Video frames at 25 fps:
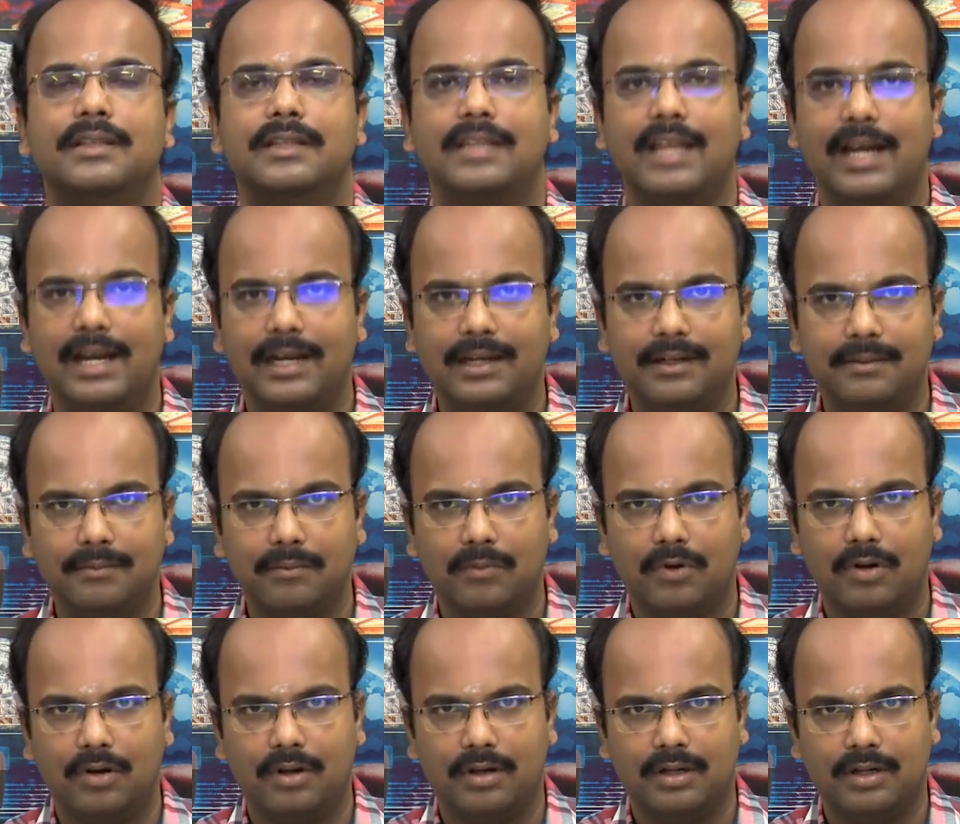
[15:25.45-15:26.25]
That,
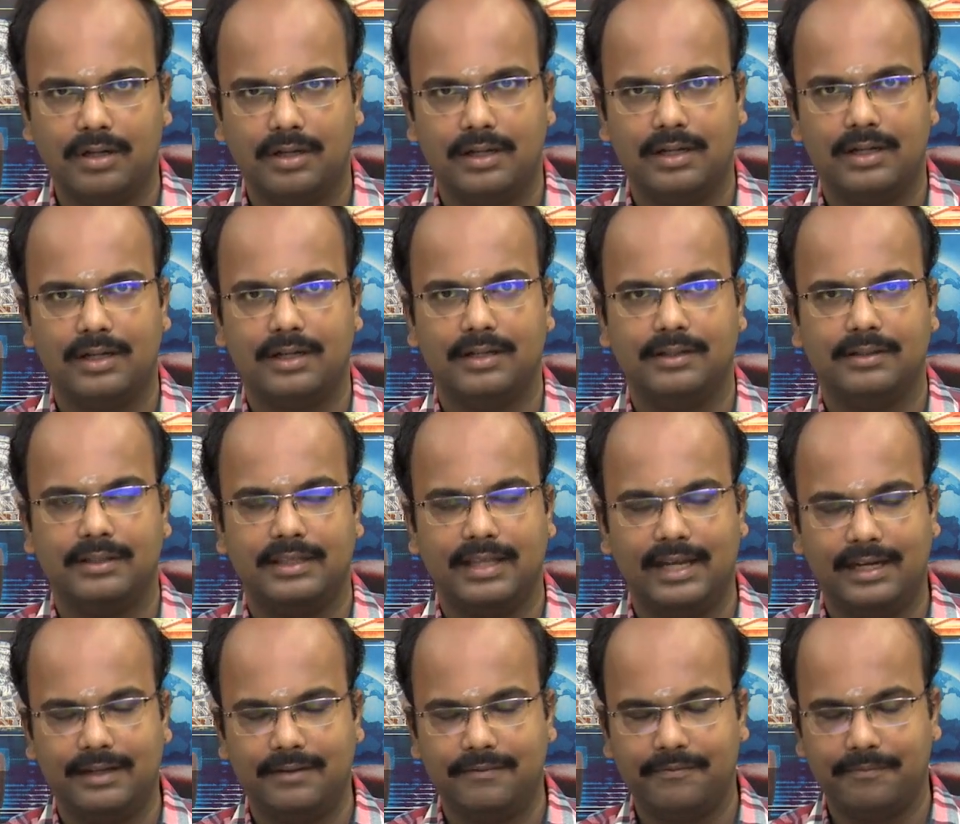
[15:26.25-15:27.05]
uh,
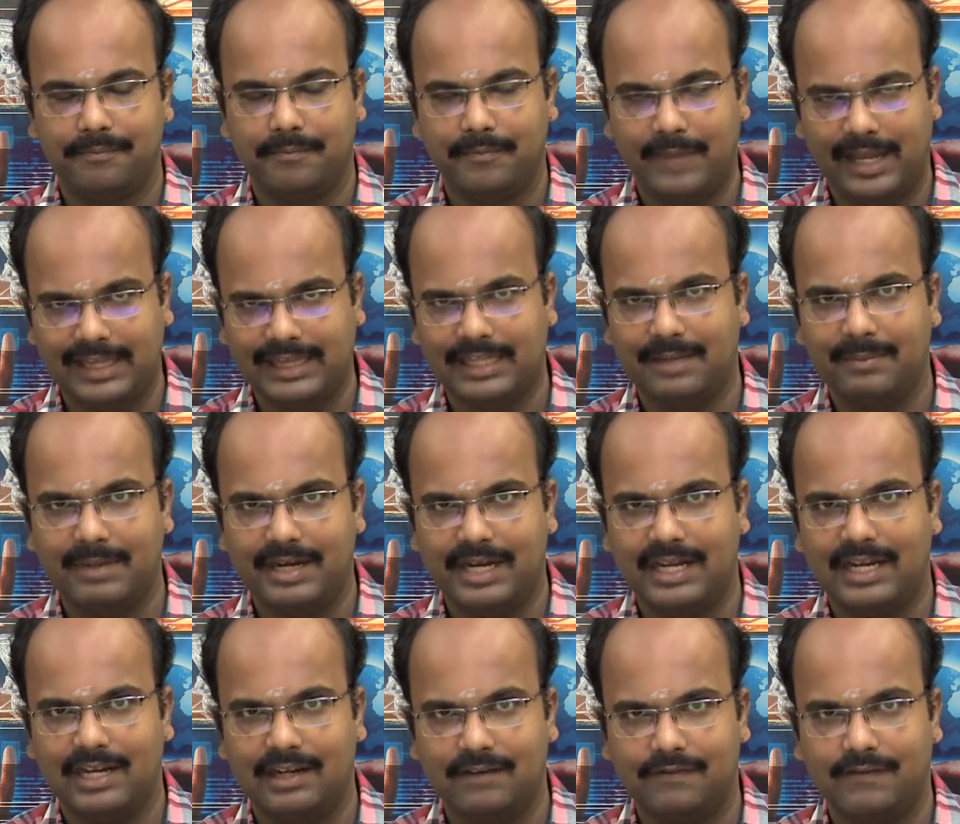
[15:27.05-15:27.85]
that
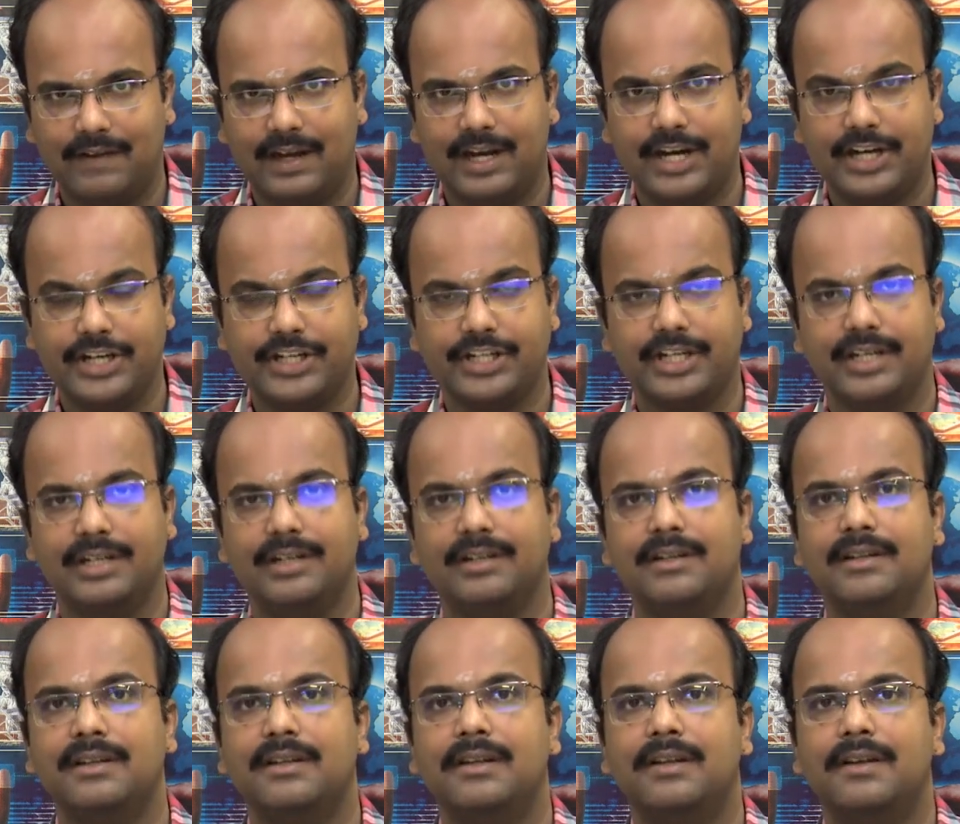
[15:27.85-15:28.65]
mathematical
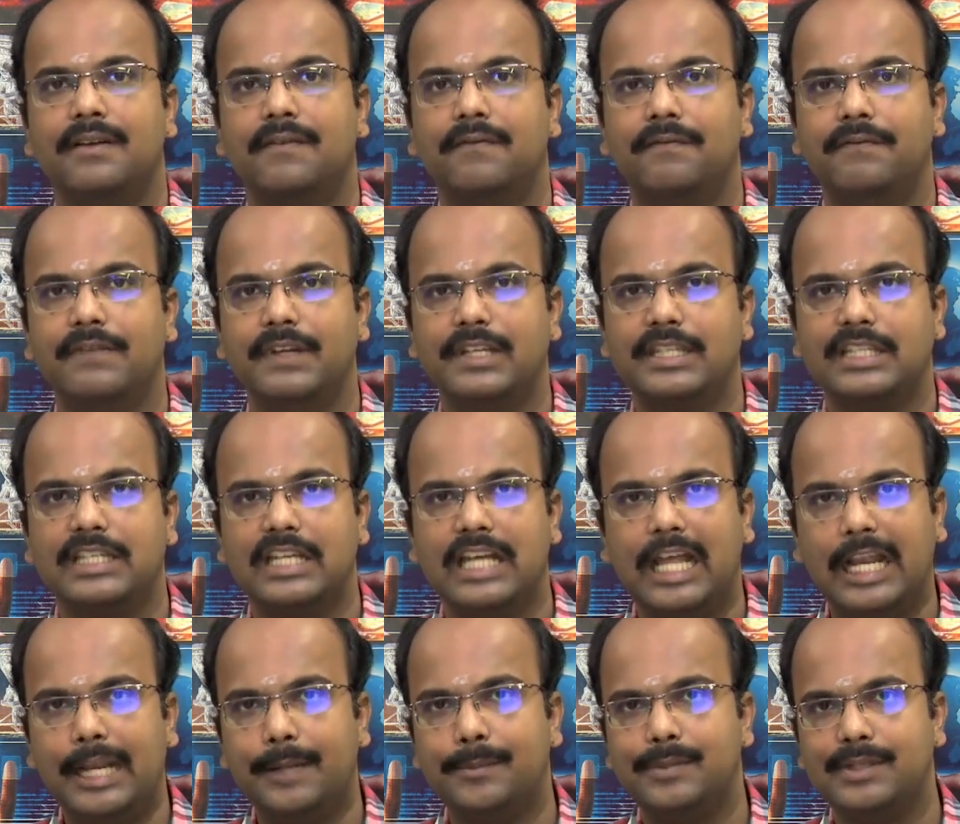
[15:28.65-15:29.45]
function which
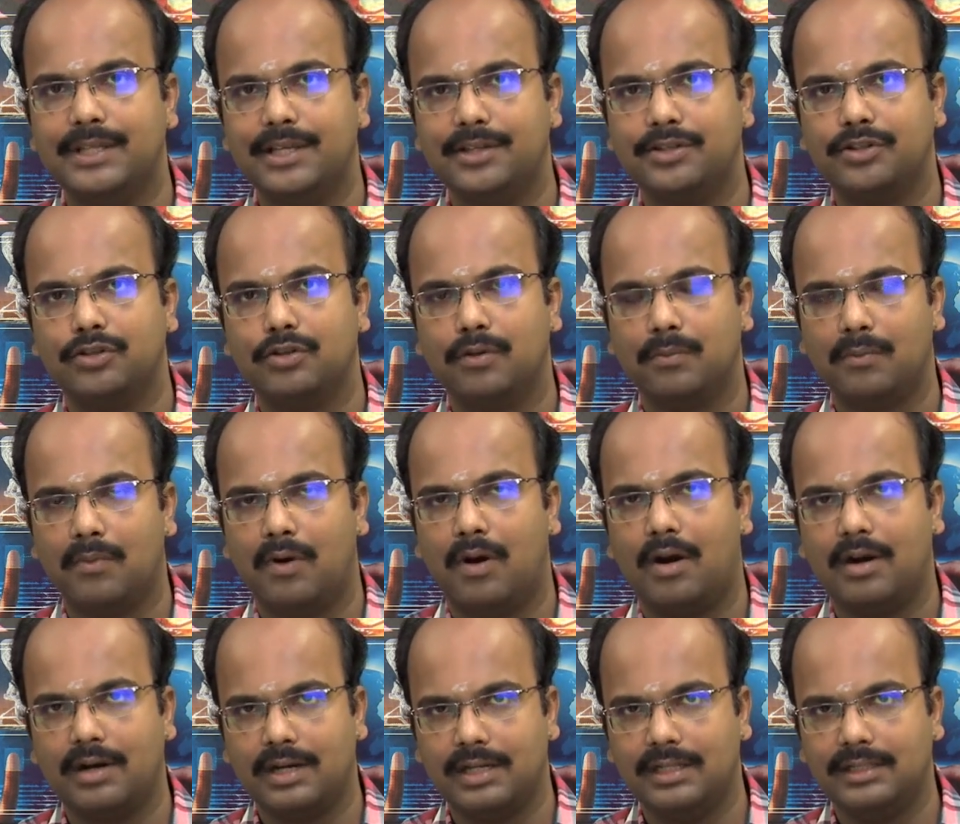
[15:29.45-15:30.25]
helps us to
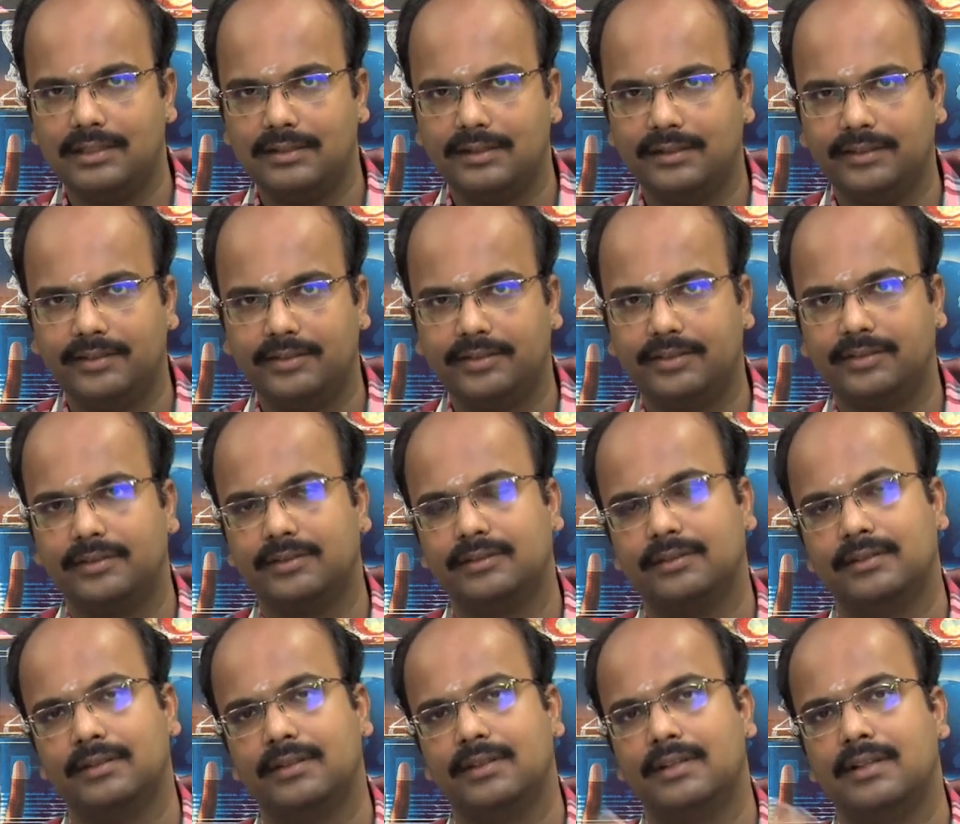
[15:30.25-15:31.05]
model
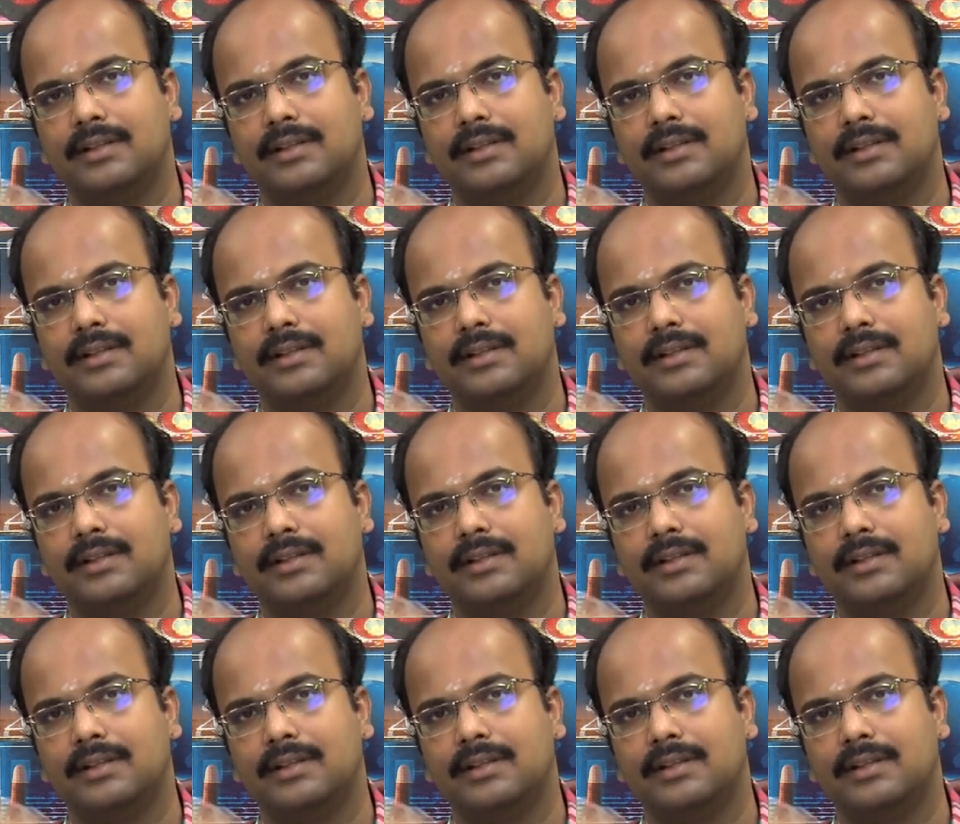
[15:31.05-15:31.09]
this